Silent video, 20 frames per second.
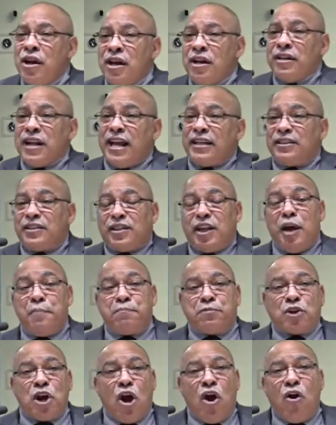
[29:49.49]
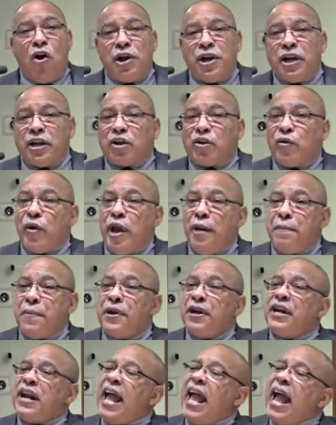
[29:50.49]
that's tiptoeing and creeping
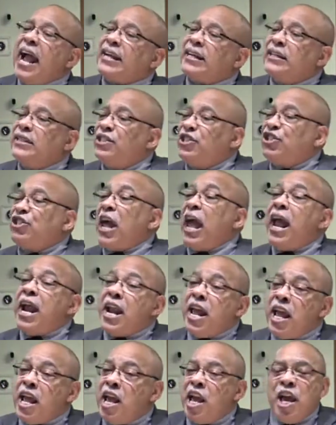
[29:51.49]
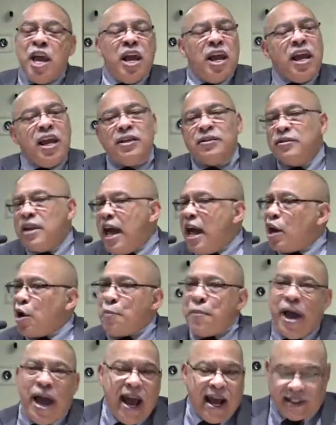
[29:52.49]
and acting shady, he's not a
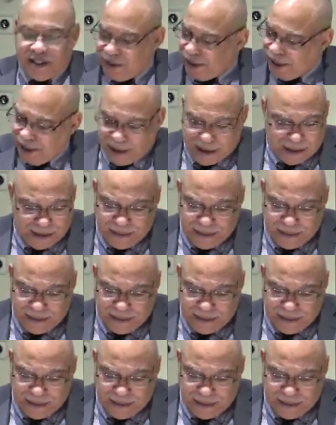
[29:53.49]
pastor.